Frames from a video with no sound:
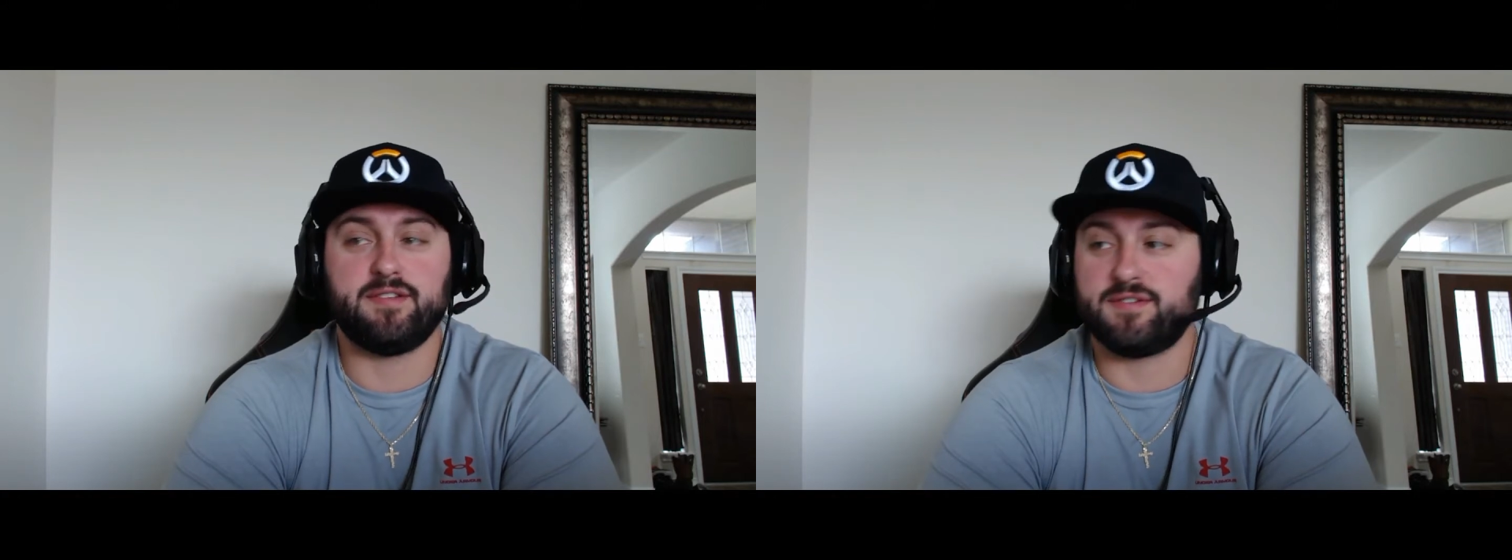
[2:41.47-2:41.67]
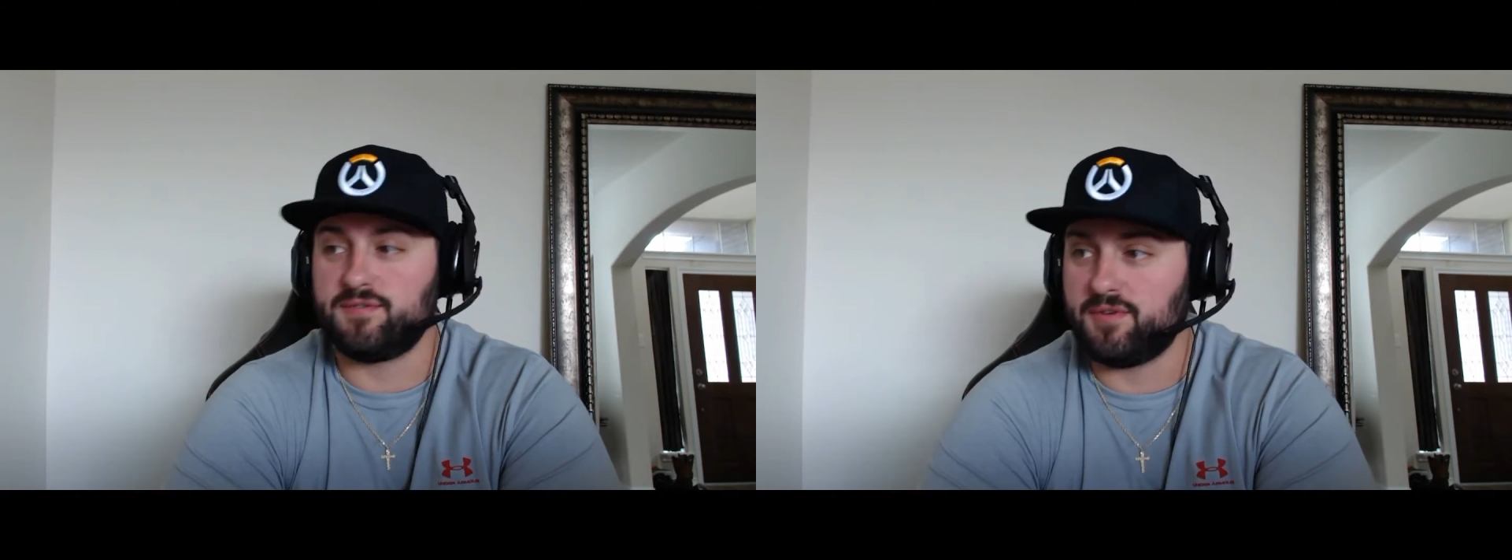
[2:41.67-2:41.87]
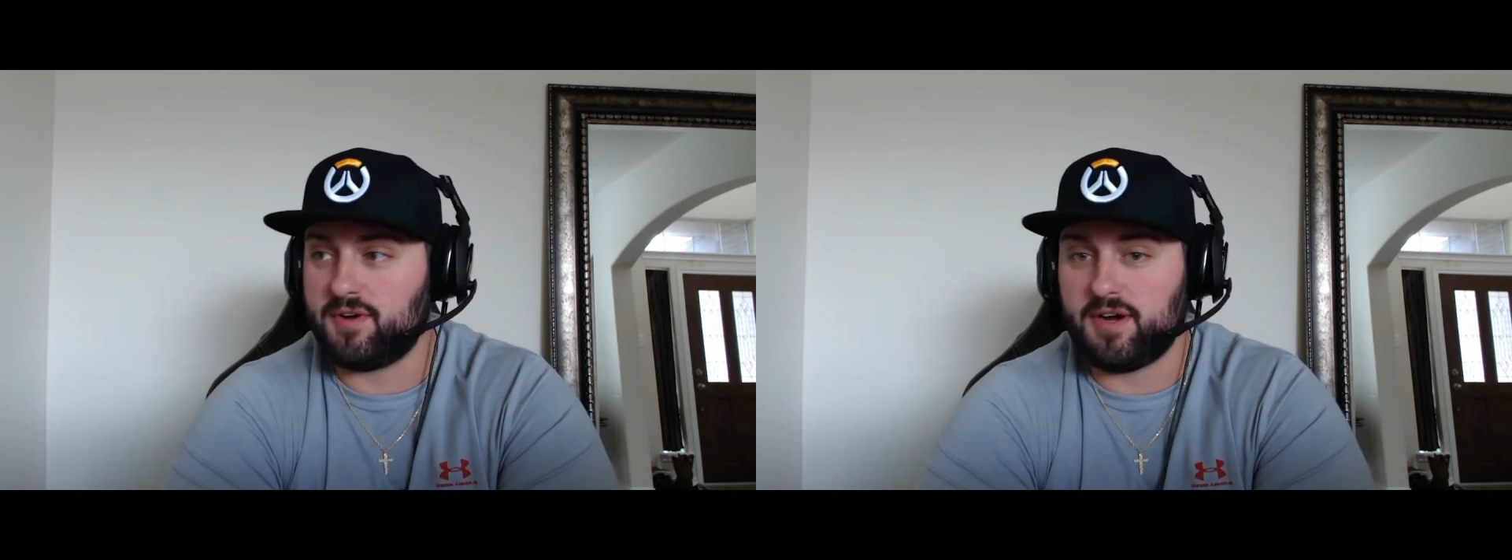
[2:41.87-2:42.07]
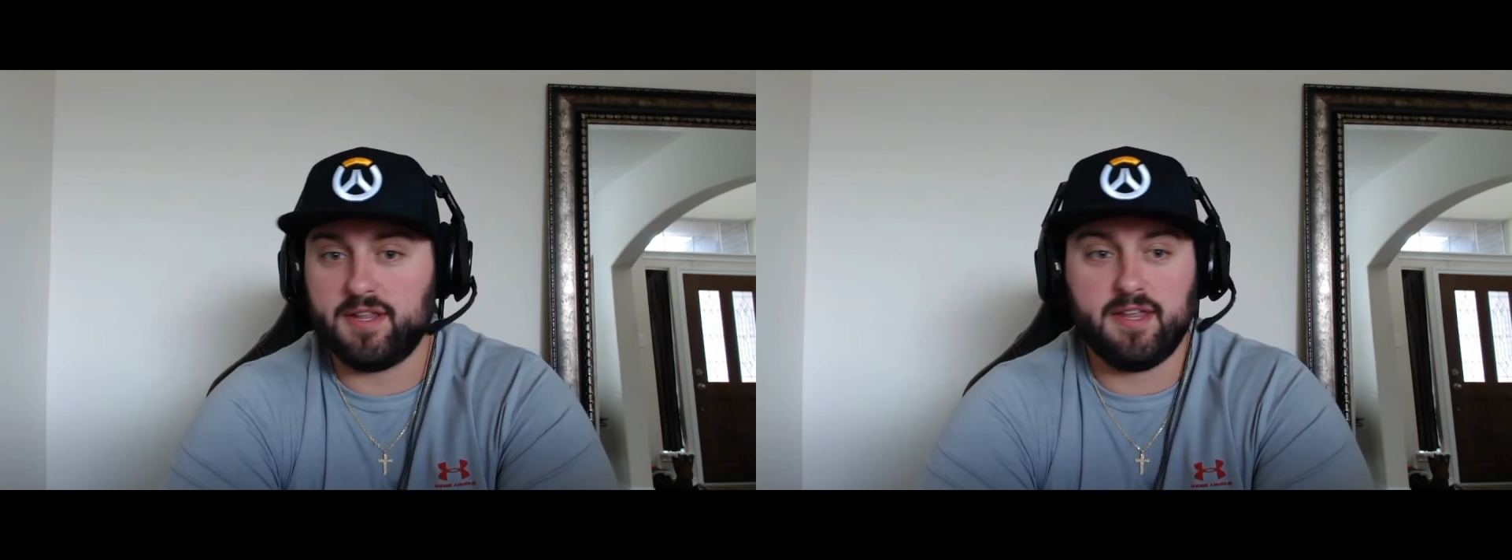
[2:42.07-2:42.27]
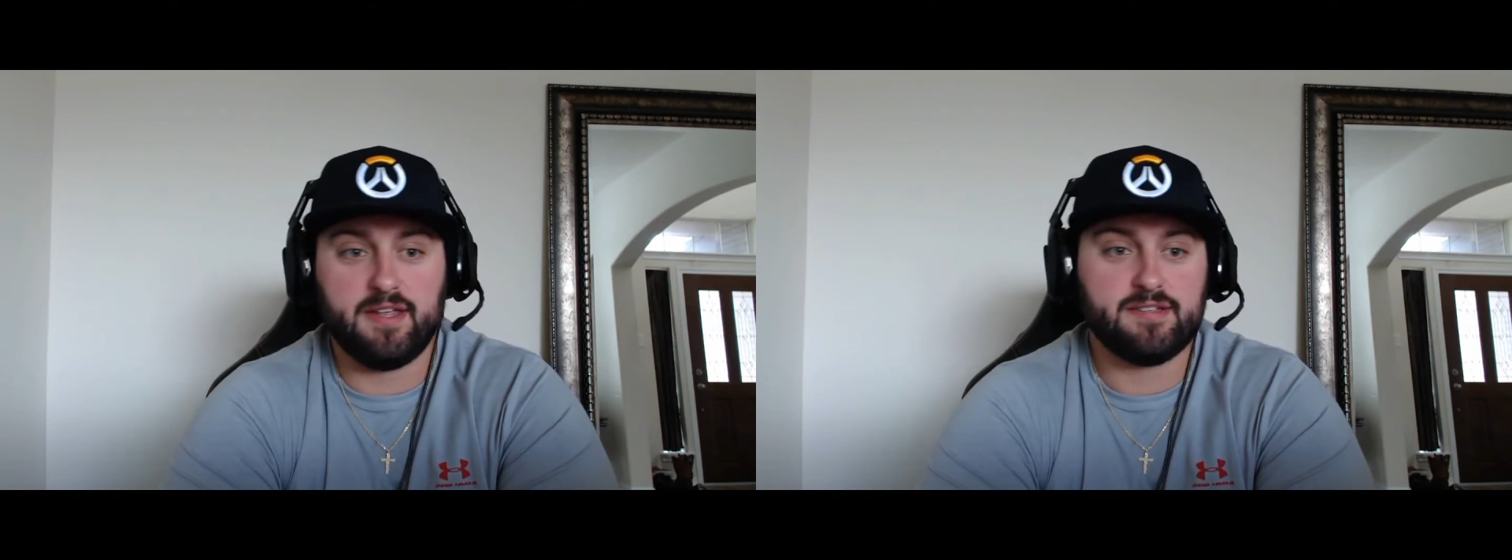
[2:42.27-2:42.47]
destroy
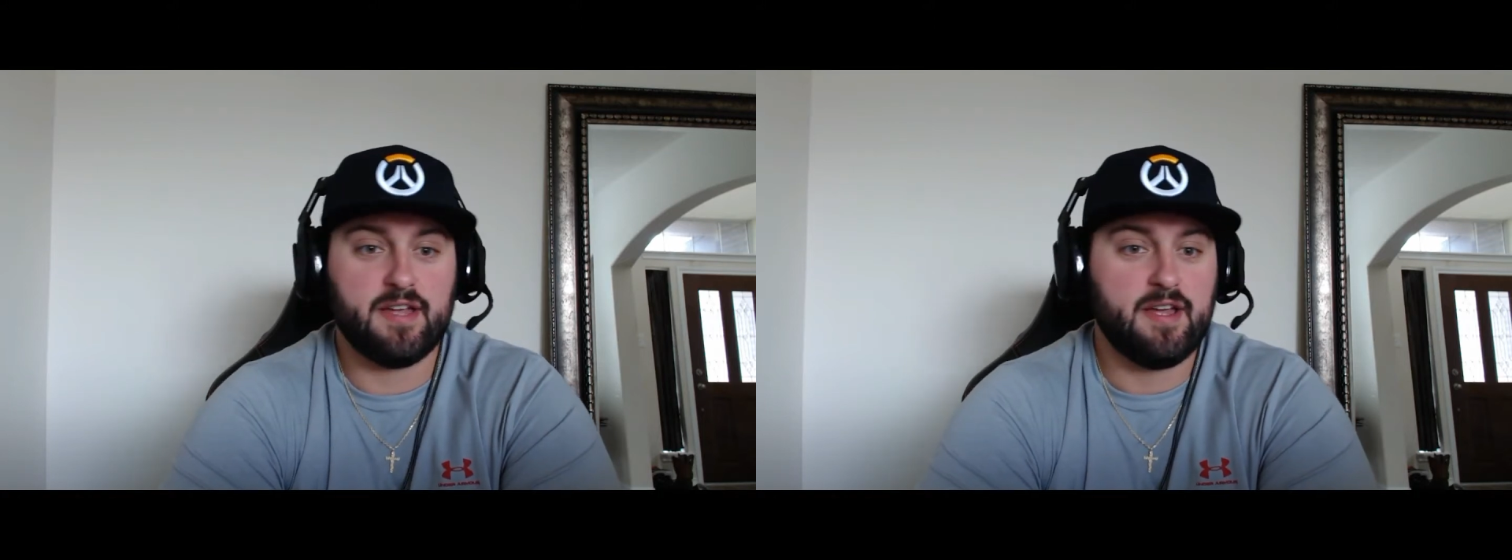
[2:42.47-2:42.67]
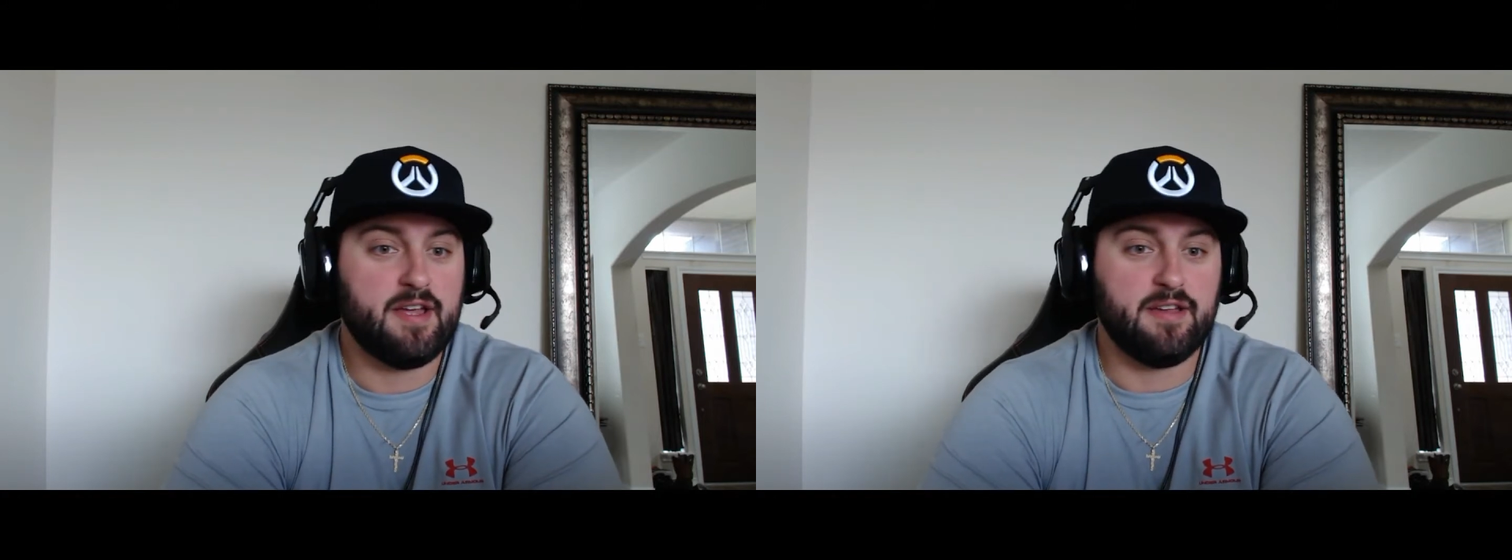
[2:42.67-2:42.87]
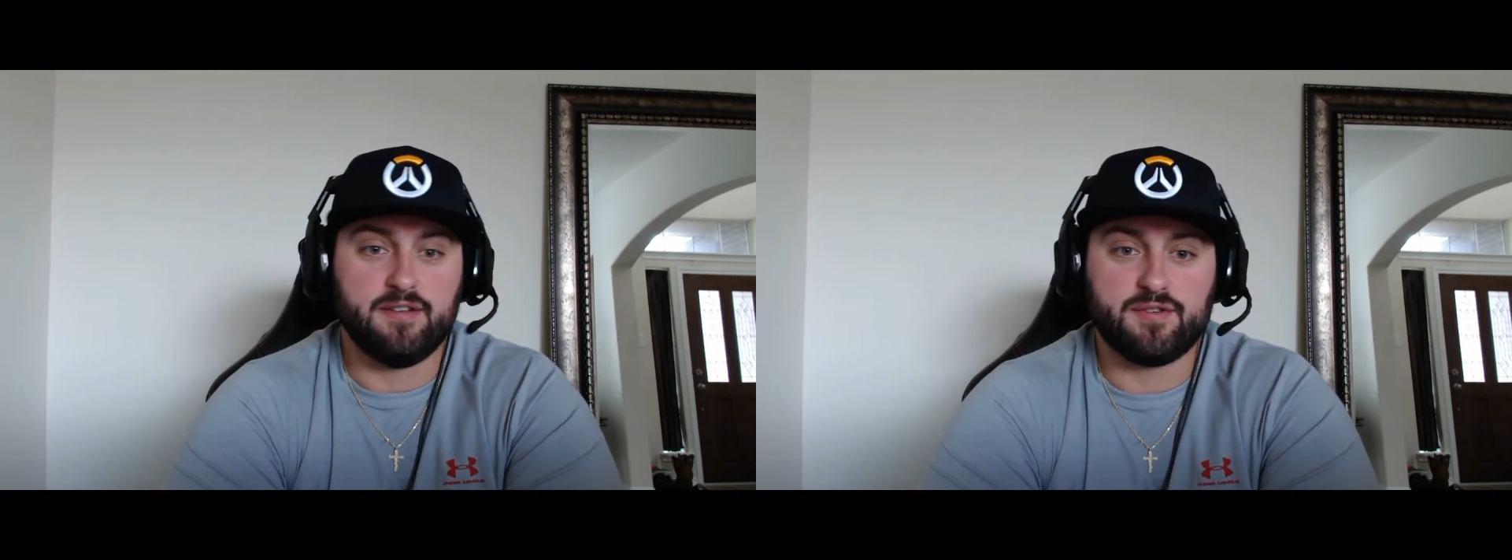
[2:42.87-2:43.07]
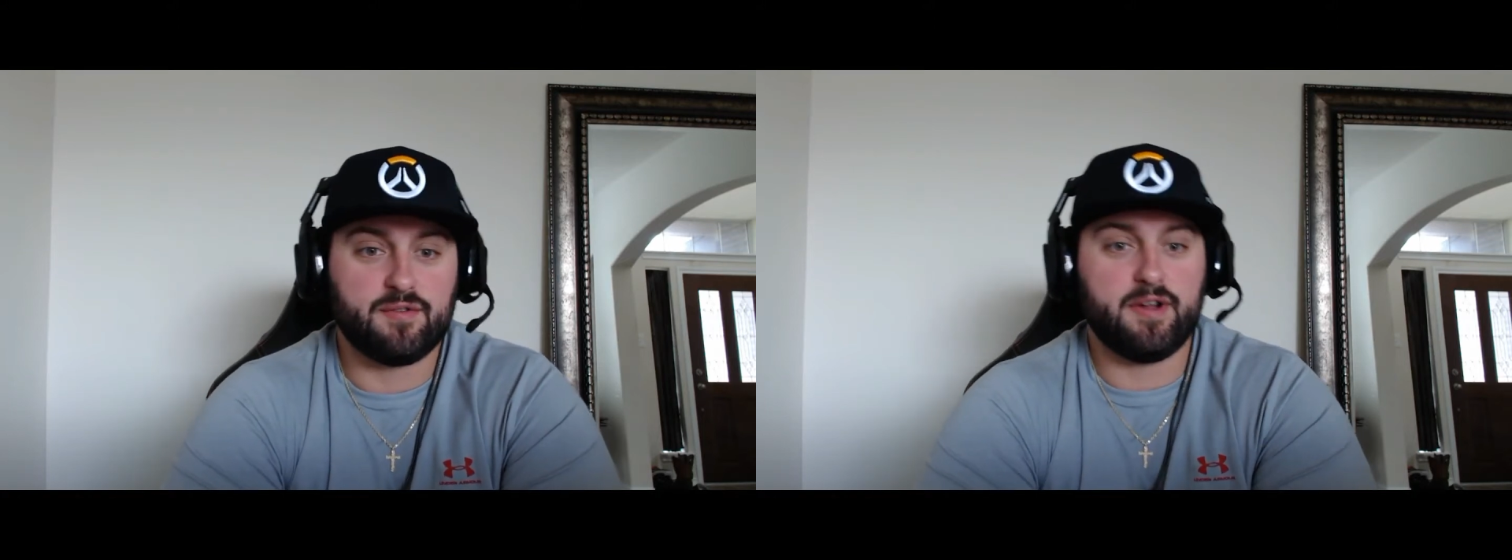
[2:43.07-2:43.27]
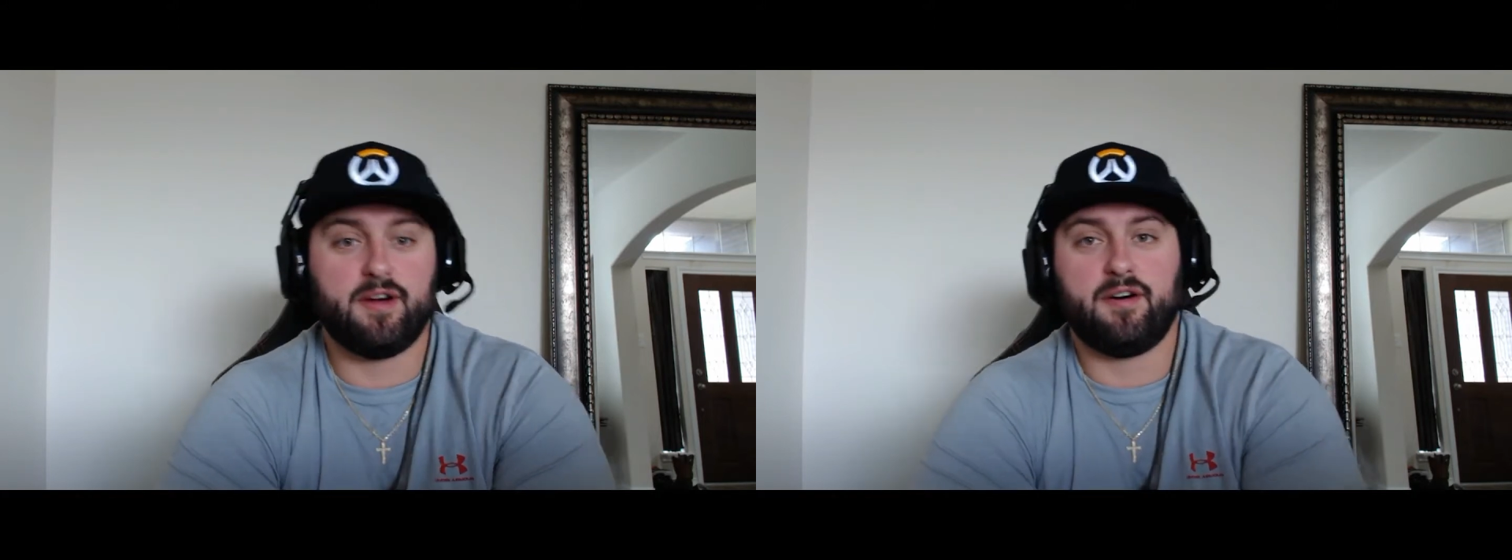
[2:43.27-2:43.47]

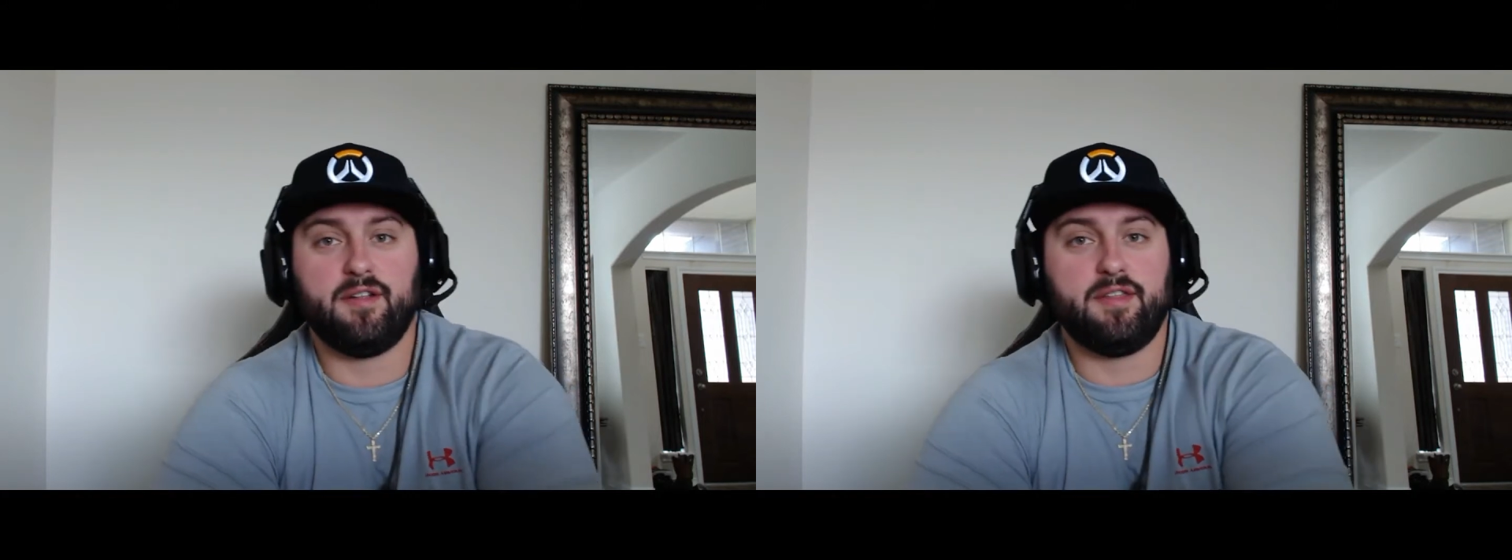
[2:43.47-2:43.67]
all